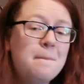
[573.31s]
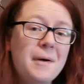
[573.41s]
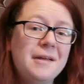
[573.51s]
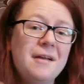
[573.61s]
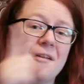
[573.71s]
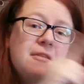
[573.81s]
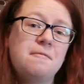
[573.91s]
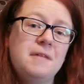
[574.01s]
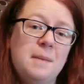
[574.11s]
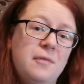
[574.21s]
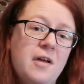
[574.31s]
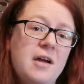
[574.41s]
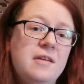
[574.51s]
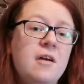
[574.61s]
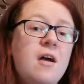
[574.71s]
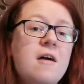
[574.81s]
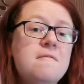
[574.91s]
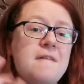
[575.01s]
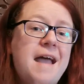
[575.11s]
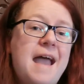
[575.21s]
But on the flip side,
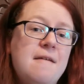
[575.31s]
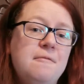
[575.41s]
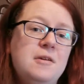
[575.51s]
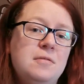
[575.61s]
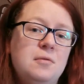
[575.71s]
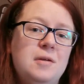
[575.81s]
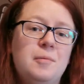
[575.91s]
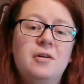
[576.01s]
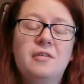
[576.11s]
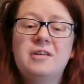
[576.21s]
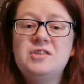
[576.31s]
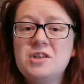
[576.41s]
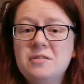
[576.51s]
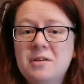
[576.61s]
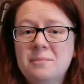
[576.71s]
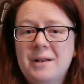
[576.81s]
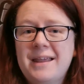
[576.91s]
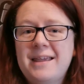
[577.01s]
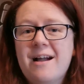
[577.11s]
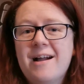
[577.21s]
for every 3 books I do
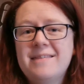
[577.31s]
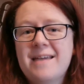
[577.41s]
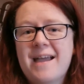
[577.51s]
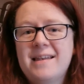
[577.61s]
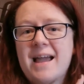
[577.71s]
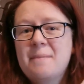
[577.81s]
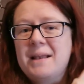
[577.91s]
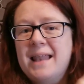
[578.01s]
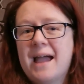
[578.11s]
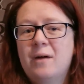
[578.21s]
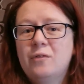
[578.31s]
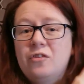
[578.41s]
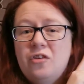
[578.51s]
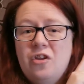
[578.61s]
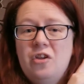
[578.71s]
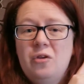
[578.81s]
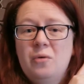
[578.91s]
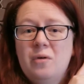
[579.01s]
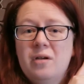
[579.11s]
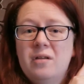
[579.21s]
complete, I then am allowed
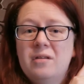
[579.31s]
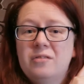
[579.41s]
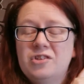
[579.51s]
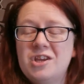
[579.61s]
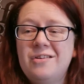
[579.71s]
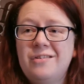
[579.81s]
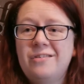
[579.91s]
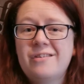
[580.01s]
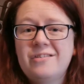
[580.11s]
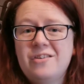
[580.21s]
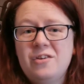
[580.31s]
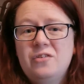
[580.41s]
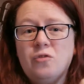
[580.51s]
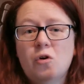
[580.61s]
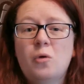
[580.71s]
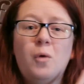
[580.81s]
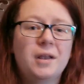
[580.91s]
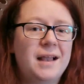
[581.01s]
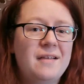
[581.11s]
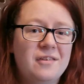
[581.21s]
to choose to draw
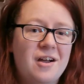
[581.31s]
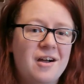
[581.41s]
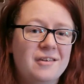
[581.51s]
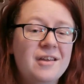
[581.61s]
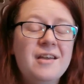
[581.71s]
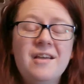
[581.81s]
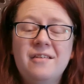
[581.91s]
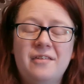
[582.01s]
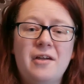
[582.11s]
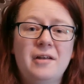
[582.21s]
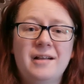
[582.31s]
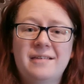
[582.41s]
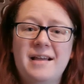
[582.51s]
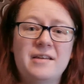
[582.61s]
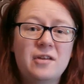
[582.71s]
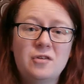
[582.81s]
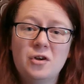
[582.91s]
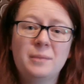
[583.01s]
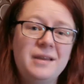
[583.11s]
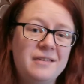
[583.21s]
1 less card. So like I said,
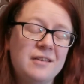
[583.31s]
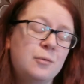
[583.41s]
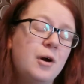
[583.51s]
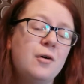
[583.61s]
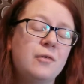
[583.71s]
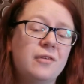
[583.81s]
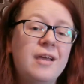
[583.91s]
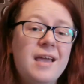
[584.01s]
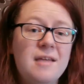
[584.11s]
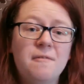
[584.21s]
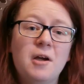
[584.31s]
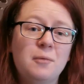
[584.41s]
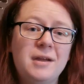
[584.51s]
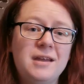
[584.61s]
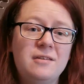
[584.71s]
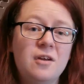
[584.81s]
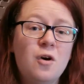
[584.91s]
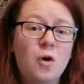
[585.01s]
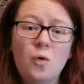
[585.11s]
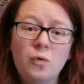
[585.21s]
normally 6 rolls. If I read
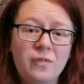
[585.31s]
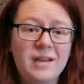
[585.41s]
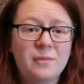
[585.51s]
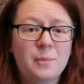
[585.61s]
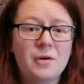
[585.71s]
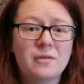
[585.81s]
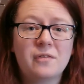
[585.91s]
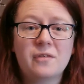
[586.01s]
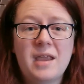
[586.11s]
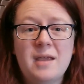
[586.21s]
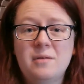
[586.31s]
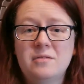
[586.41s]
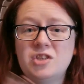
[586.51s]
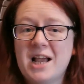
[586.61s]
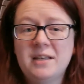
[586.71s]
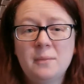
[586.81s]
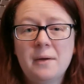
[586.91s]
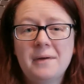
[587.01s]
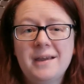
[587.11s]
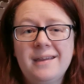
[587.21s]
all 6 books in
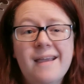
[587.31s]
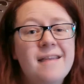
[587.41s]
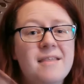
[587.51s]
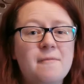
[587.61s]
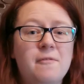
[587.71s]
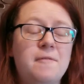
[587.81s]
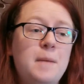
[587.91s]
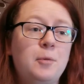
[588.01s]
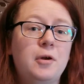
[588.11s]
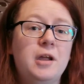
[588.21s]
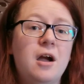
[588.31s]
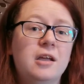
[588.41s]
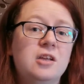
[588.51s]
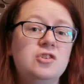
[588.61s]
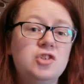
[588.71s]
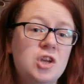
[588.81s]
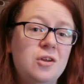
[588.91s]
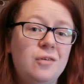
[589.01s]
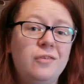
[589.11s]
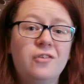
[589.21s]
January, then for February I can
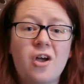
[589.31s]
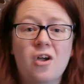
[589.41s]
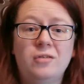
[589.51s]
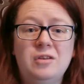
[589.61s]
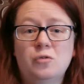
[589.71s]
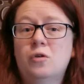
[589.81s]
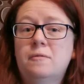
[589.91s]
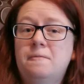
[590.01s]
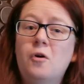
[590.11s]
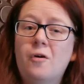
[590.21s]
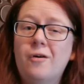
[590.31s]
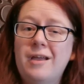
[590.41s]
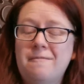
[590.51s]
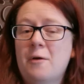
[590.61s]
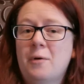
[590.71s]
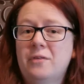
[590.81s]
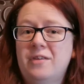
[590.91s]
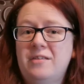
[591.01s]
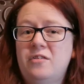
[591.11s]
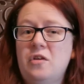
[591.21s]
choose to only draw 4 if I
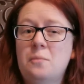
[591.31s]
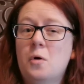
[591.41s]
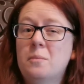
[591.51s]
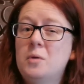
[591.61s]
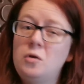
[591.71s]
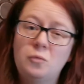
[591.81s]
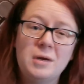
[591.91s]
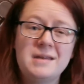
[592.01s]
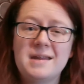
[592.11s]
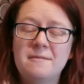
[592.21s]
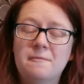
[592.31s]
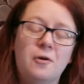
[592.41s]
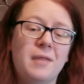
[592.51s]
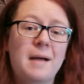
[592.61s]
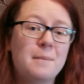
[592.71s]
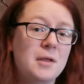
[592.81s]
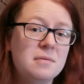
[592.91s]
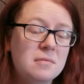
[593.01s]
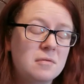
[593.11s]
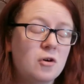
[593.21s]
wanted to do more mood reading for that
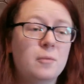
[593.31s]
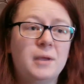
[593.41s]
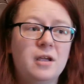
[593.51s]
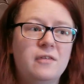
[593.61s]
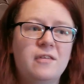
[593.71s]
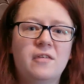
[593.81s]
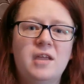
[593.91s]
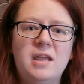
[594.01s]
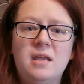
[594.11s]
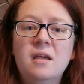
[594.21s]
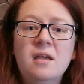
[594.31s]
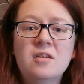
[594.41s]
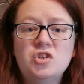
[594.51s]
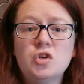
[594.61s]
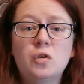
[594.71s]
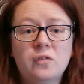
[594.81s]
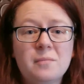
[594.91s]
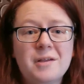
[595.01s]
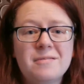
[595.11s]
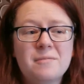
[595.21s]
month, or because it's a
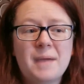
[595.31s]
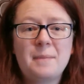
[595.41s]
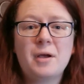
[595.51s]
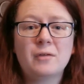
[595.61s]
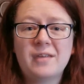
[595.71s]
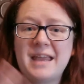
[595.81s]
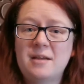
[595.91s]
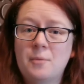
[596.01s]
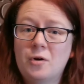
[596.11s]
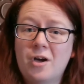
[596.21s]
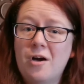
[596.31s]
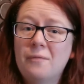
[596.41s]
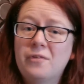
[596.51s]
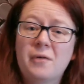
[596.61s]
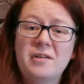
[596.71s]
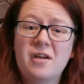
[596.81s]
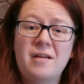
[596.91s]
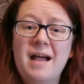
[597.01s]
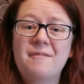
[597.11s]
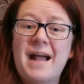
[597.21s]
shorter month, maybe I'll take a book off so I
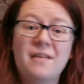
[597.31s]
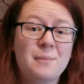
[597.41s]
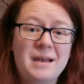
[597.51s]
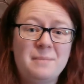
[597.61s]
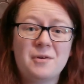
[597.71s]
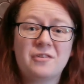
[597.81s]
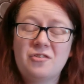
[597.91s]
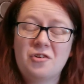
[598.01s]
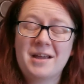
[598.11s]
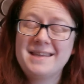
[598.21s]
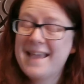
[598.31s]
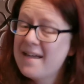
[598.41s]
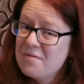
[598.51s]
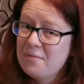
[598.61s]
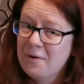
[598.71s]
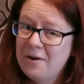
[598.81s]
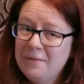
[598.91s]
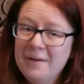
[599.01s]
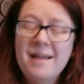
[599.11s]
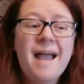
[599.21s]
don't have as many books to try and get through.